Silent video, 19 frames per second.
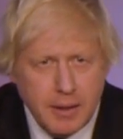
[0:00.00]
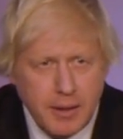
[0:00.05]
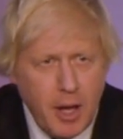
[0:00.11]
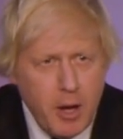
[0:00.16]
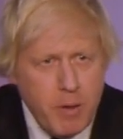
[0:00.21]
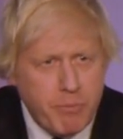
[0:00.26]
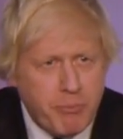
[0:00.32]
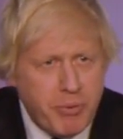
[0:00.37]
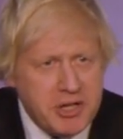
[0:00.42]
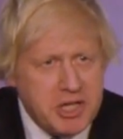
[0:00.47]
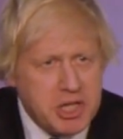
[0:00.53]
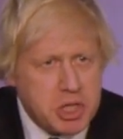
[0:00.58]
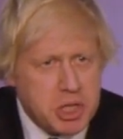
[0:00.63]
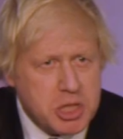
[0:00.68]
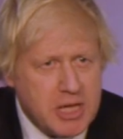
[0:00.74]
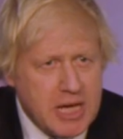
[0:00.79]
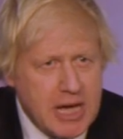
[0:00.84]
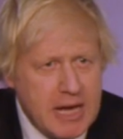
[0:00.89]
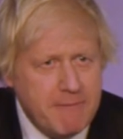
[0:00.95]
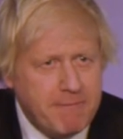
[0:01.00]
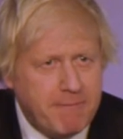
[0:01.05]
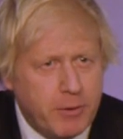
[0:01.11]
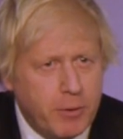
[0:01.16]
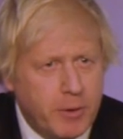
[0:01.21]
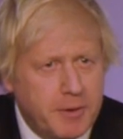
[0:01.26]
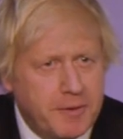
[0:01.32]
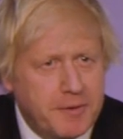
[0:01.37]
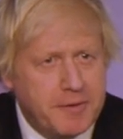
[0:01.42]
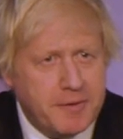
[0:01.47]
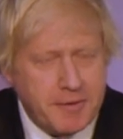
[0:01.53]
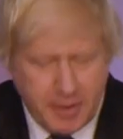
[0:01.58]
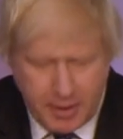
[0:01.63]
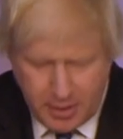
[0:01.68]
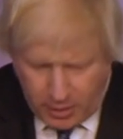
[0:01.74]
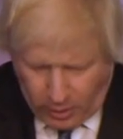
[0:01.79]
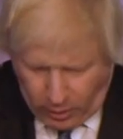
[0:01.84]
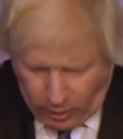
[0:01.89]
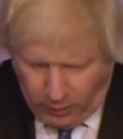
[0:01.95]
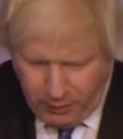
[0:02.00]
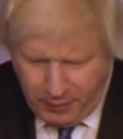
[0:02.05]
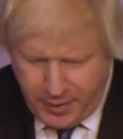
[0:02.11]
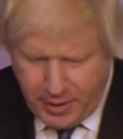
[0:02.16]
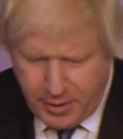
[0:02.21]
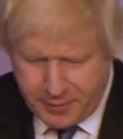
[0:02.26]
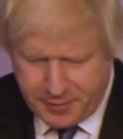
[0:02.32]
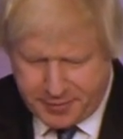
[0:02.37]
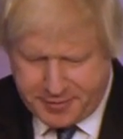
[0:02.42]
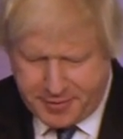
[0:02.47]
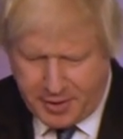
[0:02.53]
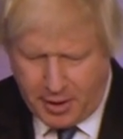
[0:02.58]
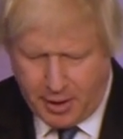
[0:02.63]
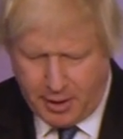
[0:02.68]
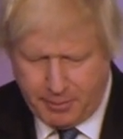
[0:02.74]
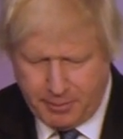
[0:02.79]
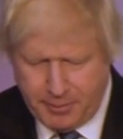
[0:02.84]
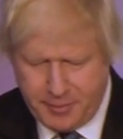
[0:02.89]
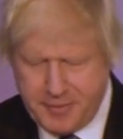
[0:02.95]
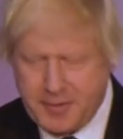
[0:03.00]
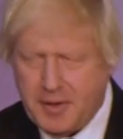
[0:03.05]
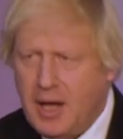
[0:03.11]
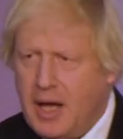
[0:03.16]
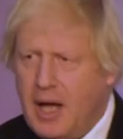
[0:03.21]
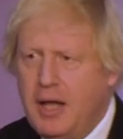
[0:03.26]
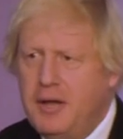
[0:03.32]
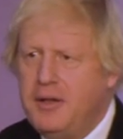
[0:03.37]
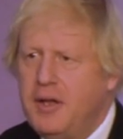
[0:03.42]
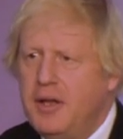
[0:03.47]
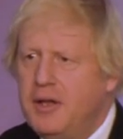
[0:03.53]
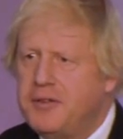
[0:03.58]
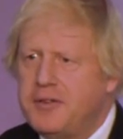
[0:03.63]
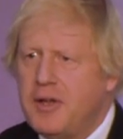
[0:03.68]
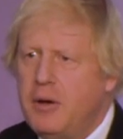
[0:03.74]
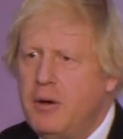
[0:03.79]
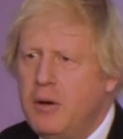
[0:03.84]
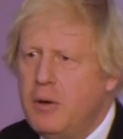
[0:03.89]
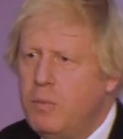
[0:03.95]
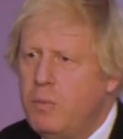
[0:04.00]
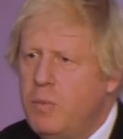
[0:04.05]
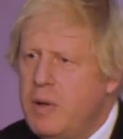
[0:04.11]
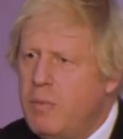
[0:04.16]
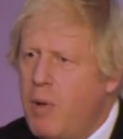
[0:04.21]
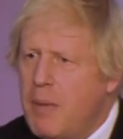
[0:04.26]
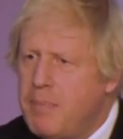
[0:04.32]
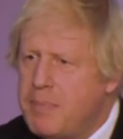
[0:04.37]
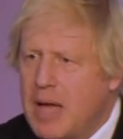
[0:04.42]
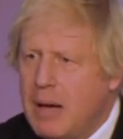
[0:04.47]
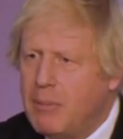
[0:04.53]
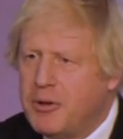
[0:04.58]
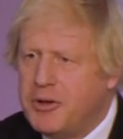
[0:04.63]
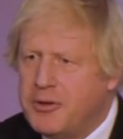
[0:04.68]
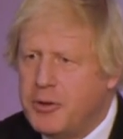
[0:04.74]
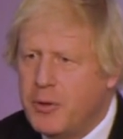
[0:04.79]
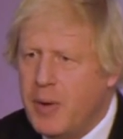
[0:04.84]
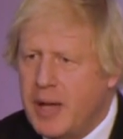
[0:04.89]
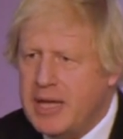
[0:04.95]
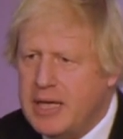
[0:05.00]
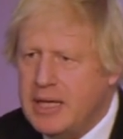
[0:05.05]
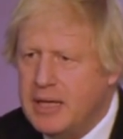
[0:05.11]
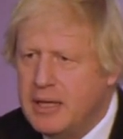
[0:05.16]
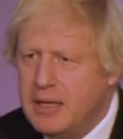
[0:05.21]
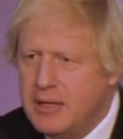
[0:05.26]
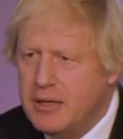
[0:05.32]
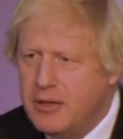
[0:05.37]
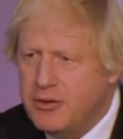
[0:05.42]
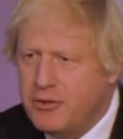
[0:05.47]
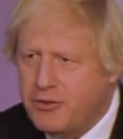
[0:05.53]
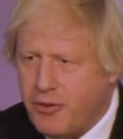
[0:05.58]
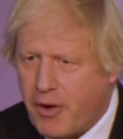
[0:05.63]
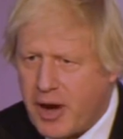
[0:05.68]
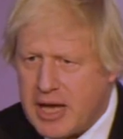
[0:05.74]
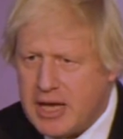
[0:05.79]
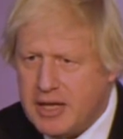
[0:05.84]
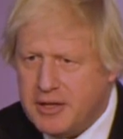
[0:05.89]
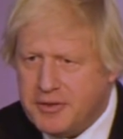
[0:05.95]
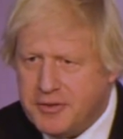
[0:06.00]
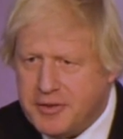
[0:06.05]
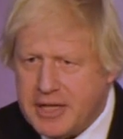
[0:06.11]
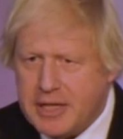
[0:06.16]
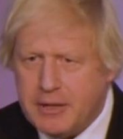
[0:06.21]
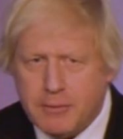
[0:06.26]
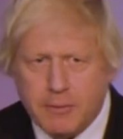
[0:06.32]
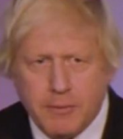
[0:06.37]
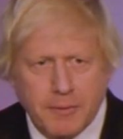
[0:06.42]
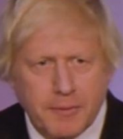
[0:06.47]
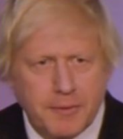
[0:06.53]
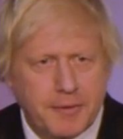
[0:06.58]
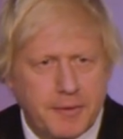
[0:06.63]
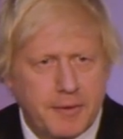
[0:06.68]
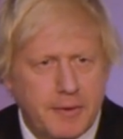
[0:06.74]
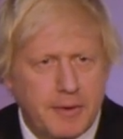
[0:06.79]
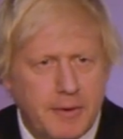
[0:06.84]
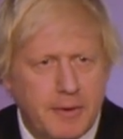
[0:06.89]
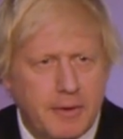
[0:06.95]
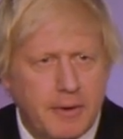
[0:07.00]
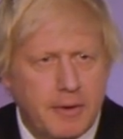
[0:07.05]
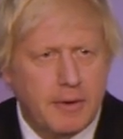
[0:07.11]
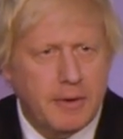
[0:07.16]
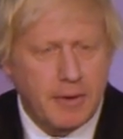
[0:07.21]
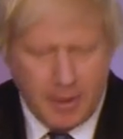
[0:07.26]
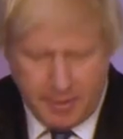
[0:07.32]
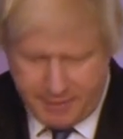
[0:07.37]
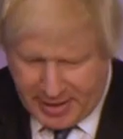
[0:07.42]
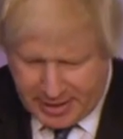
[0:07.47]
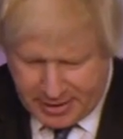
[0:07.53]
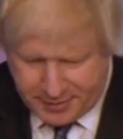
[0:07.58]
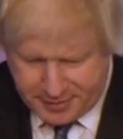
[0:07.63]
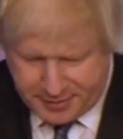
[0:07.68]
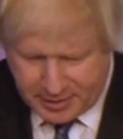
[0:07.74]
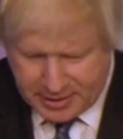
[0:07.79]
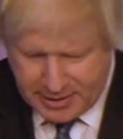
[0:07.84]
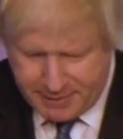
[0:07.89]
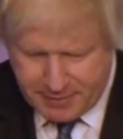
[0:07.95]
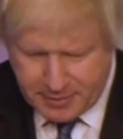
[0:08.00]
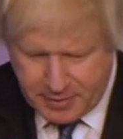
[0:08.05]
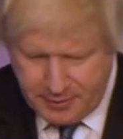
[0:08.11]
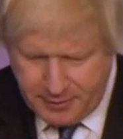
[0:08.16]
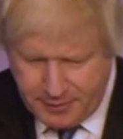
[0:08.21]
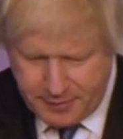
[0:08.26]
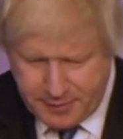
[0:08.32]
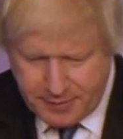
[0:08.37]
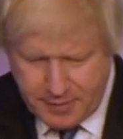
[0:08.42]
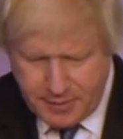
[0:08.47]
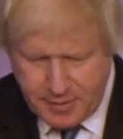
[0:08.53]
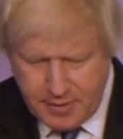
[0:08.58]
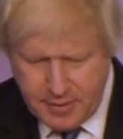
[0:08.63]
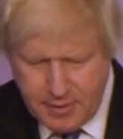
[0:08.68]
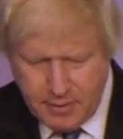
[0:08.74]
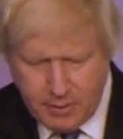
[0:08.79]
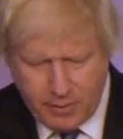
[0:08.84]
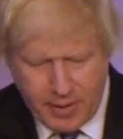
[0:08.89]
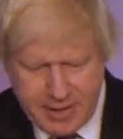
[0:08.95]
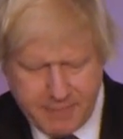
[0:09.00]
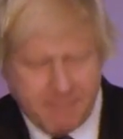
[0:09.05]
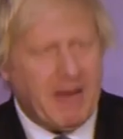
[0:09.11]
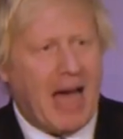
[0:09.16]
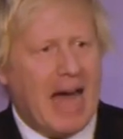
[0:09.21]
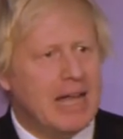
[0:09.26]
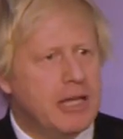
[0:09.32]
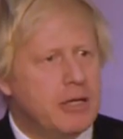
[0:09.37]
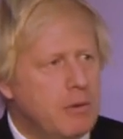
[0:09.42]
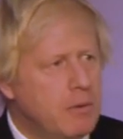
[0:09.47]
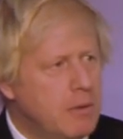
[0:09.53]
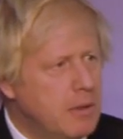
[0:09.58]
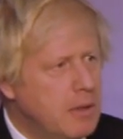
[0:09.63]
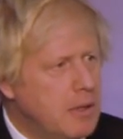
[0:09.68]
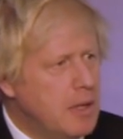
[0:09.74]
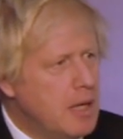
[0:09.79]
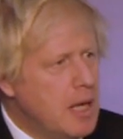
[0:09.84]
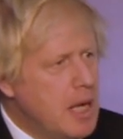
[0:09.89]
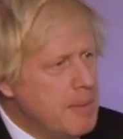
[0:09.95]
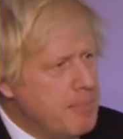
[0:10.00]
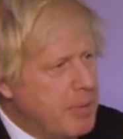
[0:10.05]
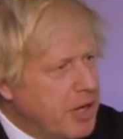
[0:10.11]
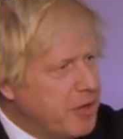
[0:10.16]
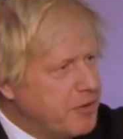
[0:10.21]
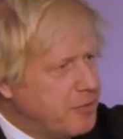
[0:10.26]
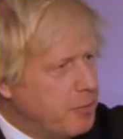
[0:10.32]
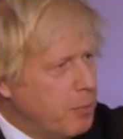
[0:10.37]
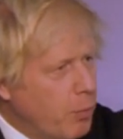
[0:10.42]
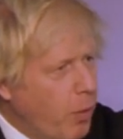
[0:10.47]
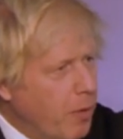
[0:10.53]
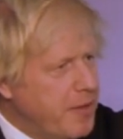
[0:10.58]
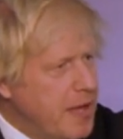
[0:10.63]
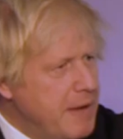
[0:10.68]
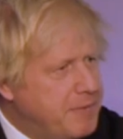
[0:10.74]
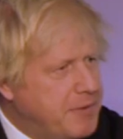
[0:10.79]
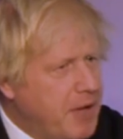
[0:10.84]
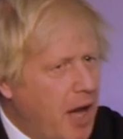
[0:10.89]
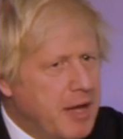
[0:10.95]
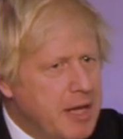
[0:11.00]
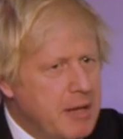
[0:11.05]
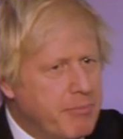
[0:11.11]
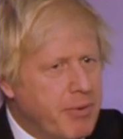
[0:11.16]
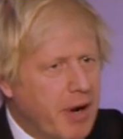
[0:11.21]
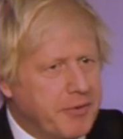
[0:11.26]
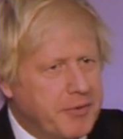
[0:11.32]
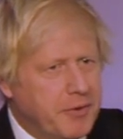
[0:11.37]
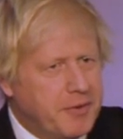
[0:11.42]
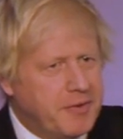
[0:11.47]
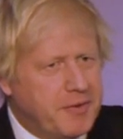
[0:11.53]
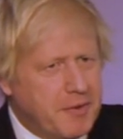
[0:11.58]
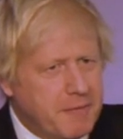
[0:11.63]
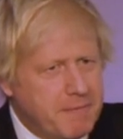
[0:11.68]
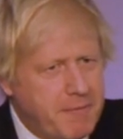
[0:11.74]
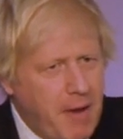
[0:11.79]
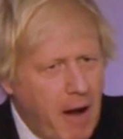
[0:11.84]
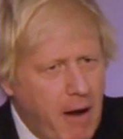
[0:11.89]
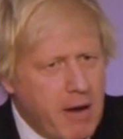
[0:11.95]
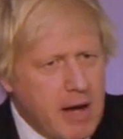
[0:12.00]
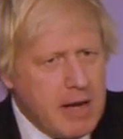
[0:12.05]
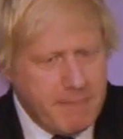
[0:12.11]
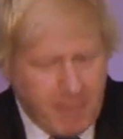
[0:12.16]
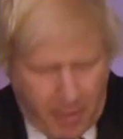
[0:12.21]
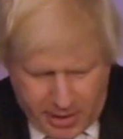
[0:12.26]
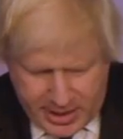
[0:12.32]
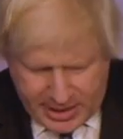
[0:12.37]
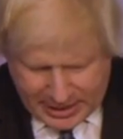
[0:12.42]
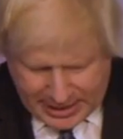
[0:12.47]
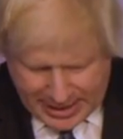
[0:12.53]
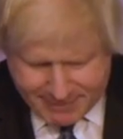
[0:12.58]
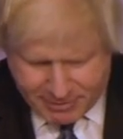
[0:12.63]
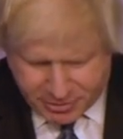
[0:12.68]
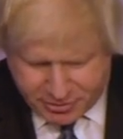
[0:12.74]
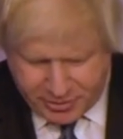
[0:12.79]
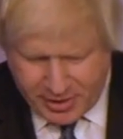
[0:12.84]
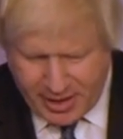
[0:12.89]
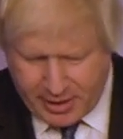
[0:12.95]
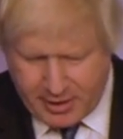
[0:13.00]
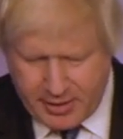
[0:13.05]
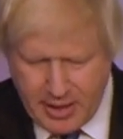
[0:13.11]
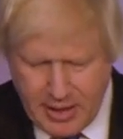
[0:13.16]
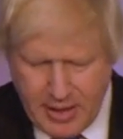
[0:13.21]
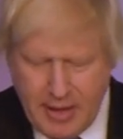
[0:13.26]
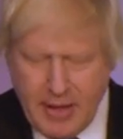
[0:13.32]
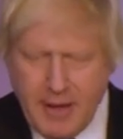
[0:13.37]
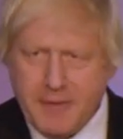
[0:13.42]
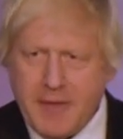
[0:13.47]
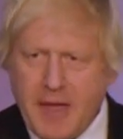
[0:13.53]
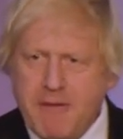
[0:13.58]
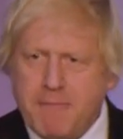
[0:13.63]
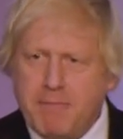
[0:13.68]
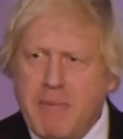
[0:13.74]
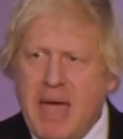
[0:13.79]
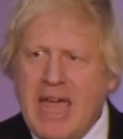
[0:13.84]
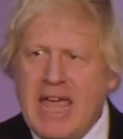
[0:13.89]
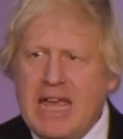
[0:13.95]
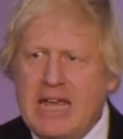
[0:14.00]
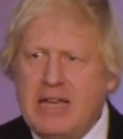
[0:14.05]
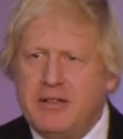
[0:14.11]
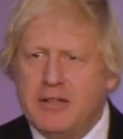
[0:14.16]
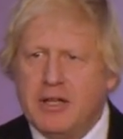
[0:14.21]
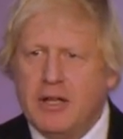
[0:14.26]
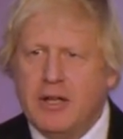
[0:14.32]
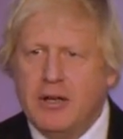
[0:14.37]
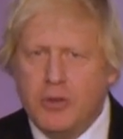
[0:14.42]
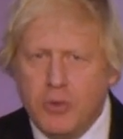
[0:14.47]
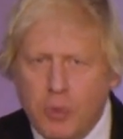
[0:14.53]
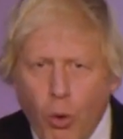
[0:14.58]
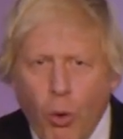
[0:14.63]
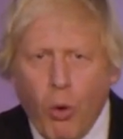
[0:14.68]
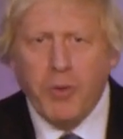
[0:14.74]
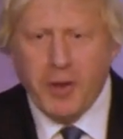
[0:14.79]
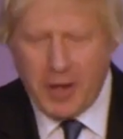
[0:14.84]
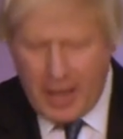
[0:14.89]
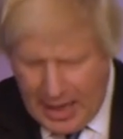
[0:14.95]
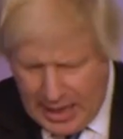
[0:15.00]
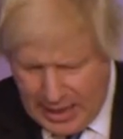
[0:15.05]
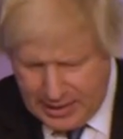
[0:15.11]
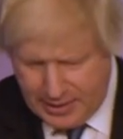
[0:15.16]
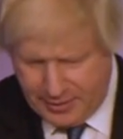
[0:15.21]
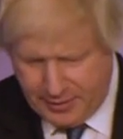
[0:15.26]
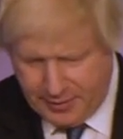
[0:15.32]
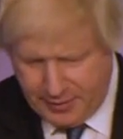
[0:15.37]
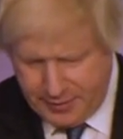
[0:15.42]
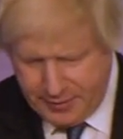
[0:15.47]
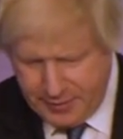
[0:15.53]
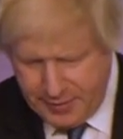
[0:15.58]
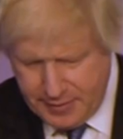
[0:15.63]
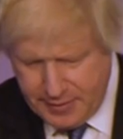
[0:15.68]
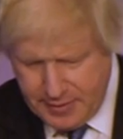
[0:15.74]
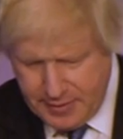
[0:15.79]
no British influence on those terms. And so we won't be able to do any trade deals of any significance or any value, because what they've done in Brussels is a very, very clever trick. They've made Northern Ireland